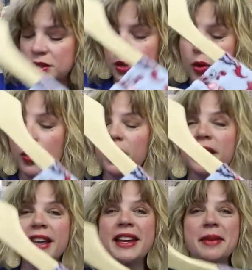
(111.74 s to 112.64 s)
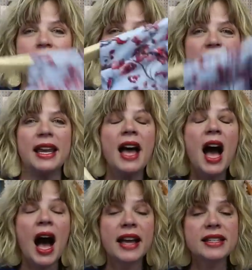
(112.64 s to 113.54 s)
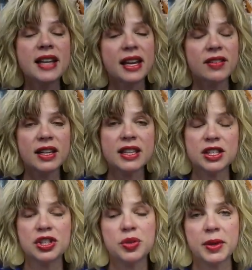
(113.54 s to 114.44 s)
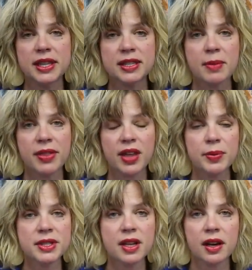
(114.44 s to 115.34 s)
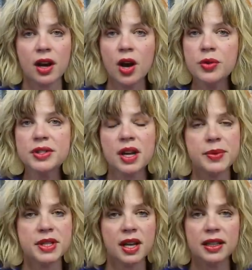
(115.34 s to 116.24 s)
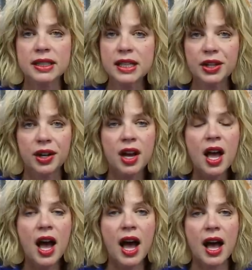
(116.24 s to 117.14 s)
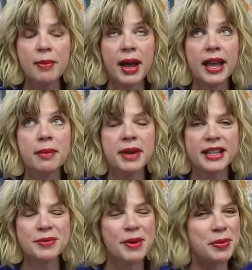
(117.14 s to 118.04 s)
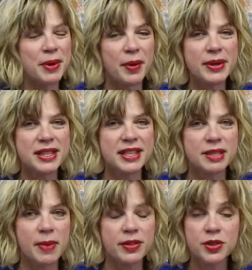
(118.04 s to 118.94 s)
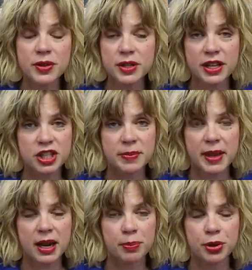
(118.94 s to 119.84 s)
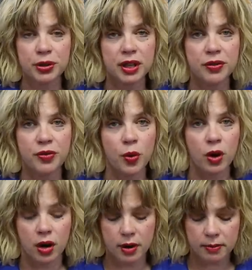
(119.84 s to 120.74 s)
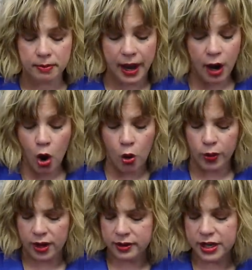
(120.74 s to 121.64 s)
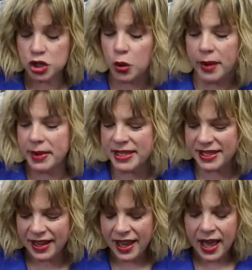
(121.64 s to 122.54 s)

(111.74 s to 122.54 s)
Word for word: So the Orchid MIDI. I did not have anything to do with this month. I was not a host. I was not a leader. Um, I am next month, but I wasn't this month. So these I just made up purely for my own enjoyment.